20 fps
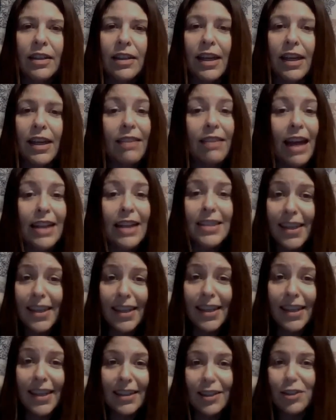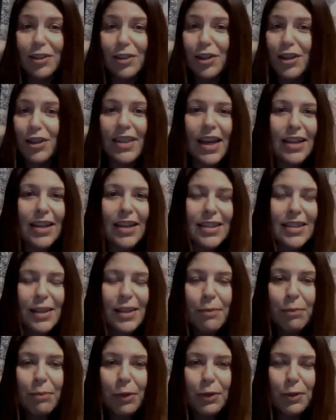And that's it. Just that
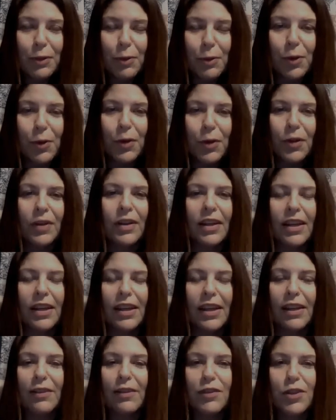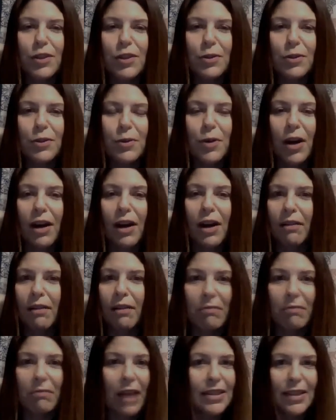simple tool gives you
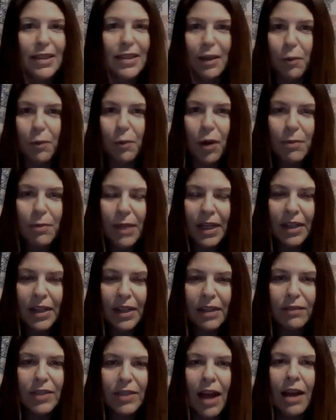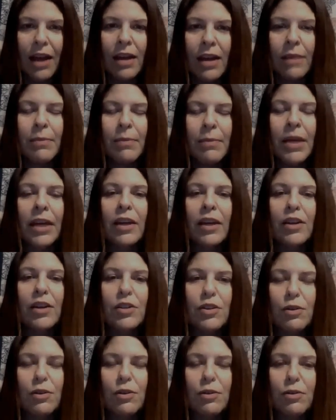um, less than one minute of time
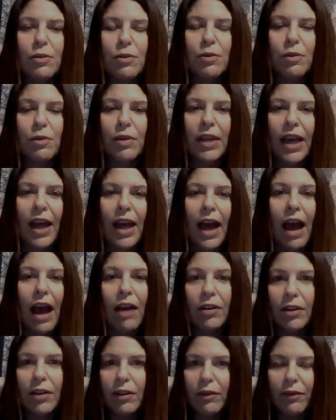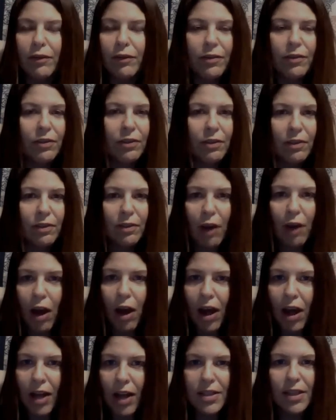to get out of
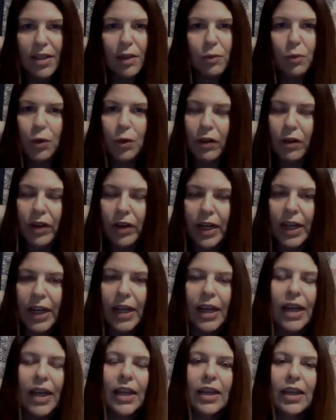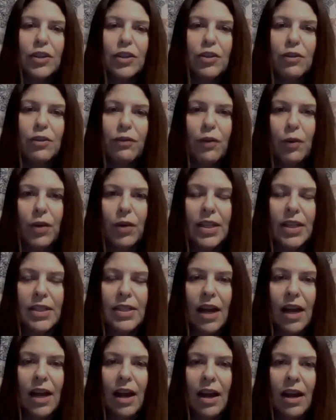thoughts and worry and get you
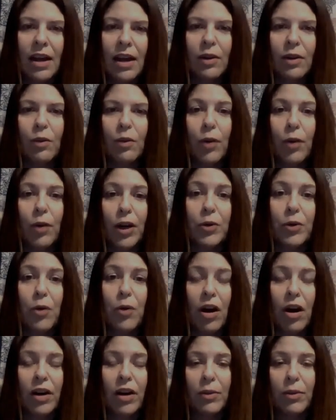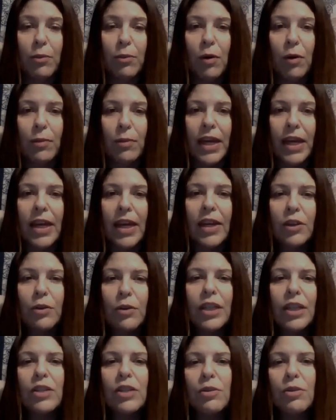focused on where you are in the moment. And you
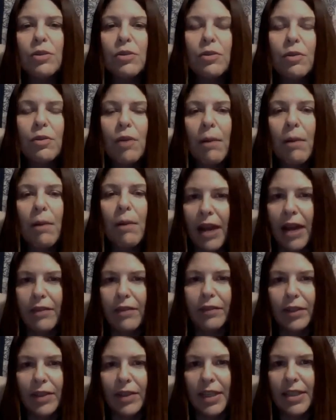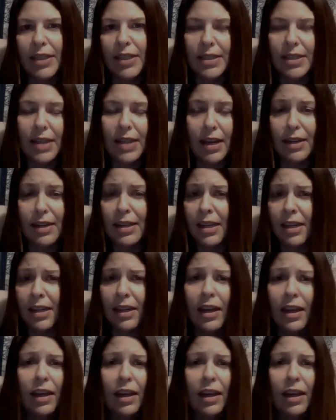can do a mindfulness technique